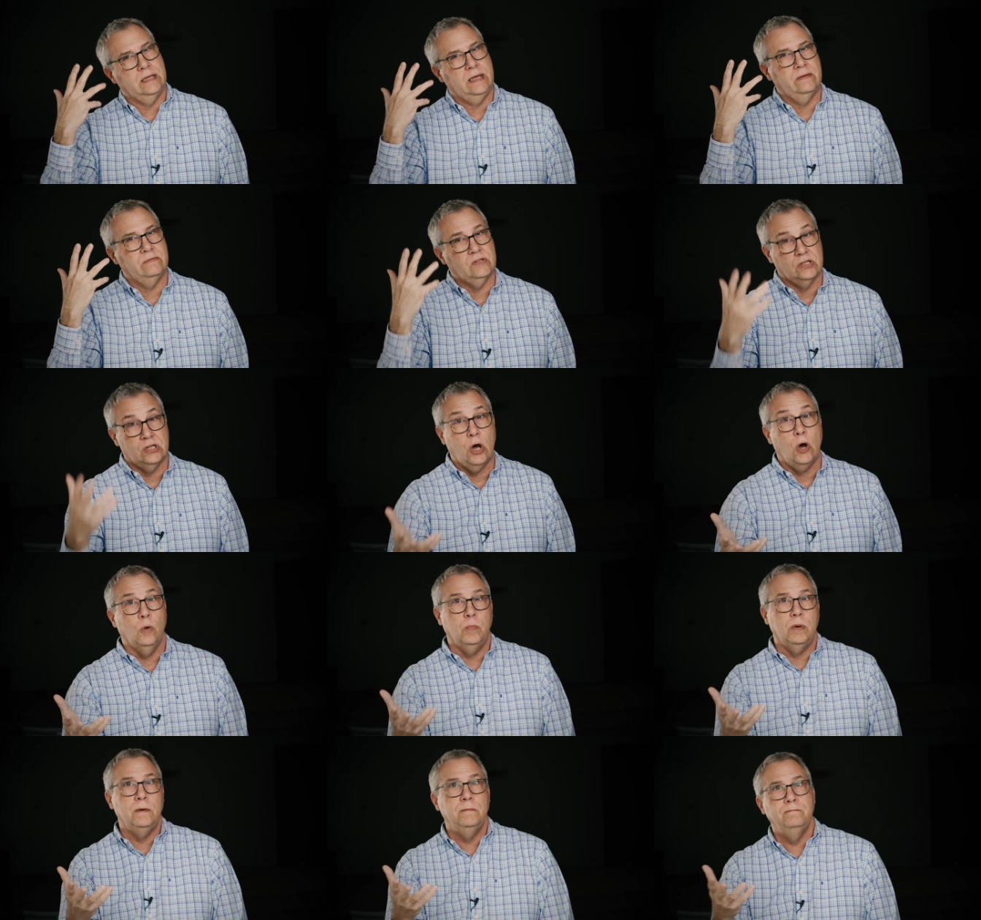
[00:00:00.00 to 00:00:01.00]
that gives us
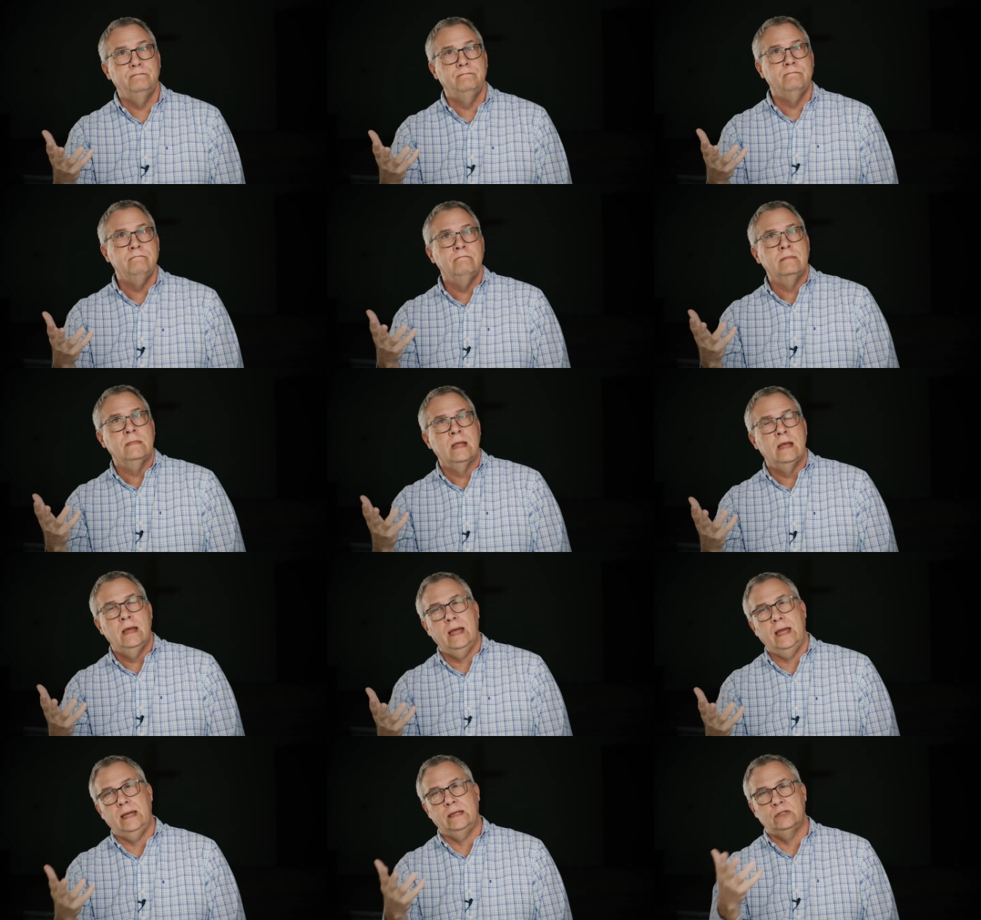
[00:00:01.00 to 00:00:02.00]
hope.
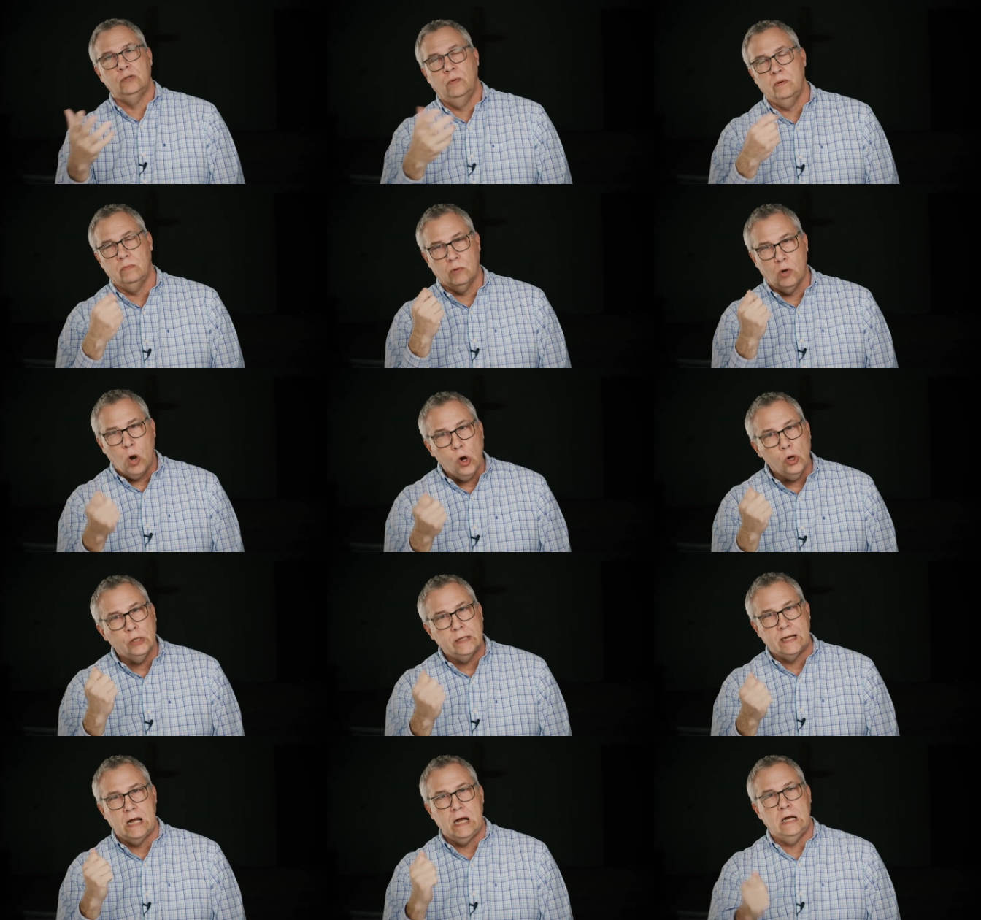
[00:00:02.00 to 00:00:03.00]
And so we were
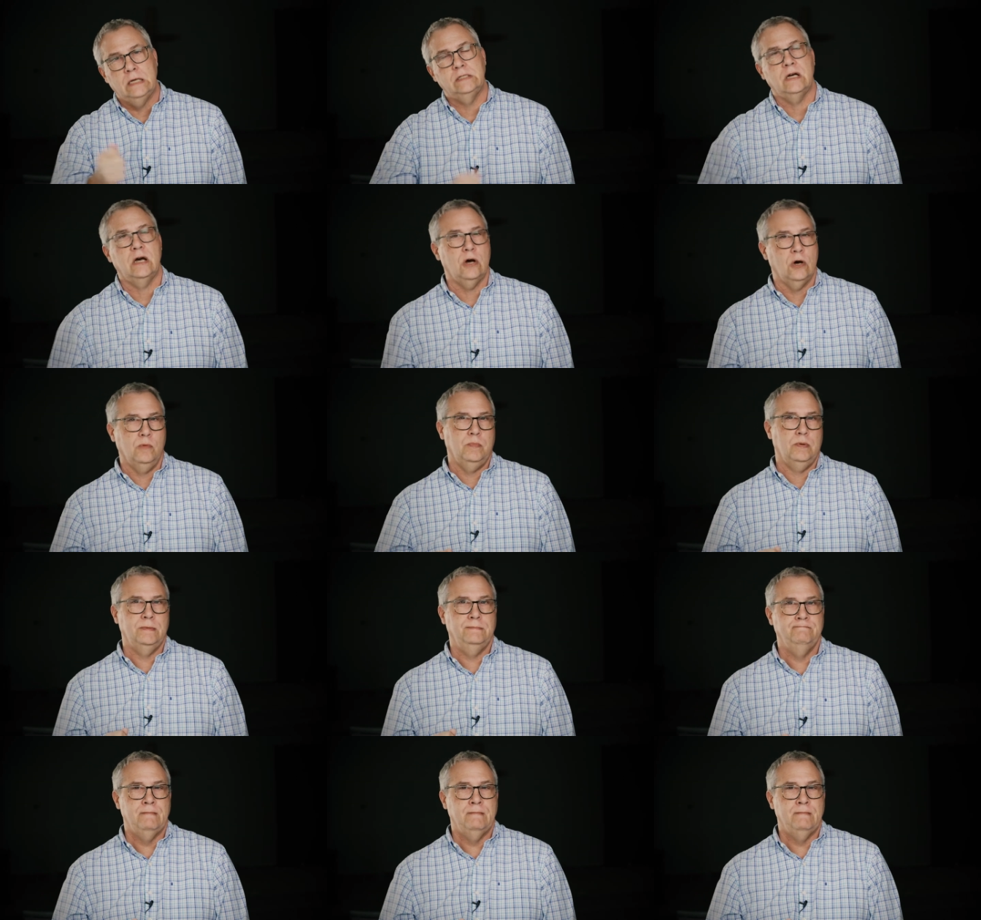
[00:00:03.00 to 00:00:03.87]
holding on to hope.